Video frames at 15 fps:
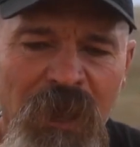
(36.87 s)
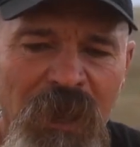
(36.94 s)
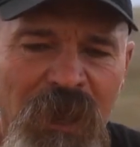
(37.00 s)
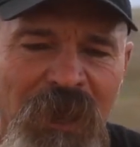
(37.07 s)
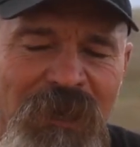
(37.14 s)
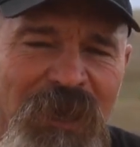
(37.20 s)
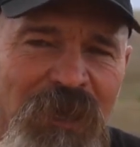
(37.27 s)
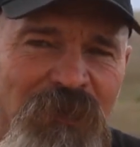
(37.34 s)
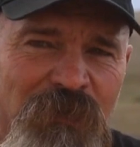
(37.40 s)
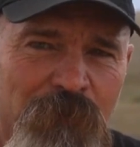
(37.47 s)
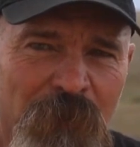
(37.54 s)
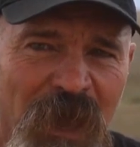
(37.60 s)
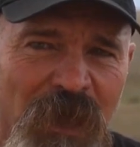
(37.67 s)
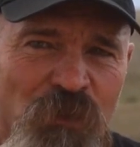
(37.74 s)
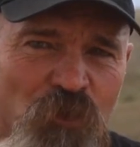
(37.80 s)
it takes
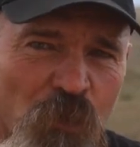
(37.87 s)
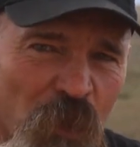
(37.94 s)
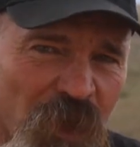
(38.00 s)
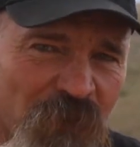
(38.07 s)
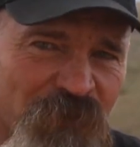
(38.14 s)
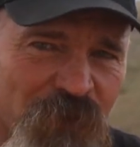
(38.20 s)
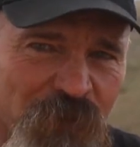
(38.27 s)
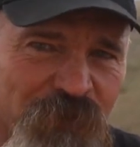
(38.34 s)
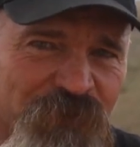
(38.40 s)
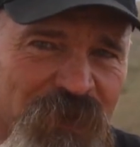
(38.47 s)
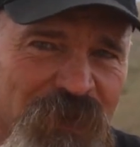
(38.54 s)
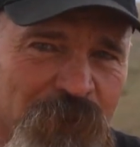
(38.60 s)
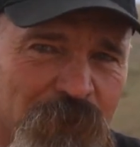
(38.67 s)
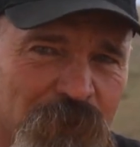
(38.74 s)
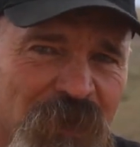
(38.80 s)
about
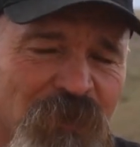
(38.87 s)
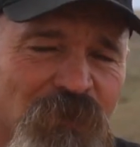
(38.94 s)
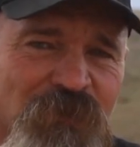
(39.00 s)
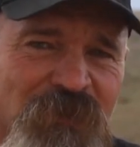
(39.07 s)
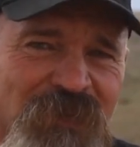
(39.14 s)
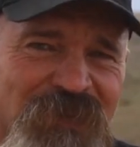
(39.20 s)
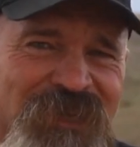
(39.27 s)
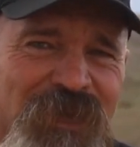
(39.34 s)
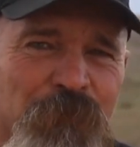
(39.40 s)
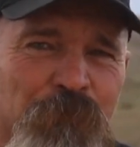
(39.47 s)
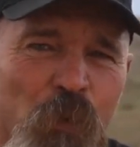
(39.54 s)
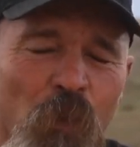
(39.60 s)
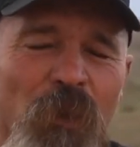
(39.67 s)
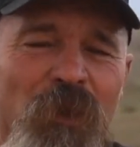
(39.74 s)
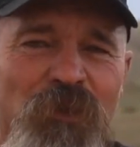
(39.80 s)
1,250 meters to see
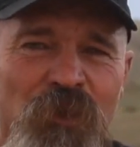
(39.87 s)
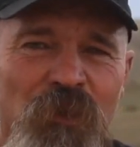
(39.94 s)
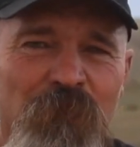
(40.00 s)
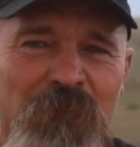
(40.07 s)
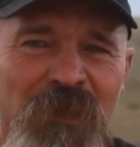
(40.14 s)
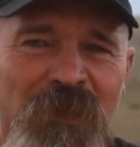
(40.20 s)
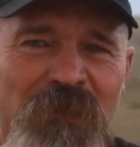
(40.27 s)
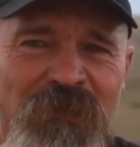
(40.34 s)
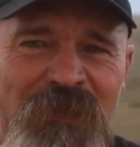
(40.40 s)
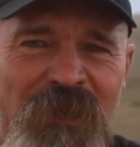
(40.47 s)
0.2 mils.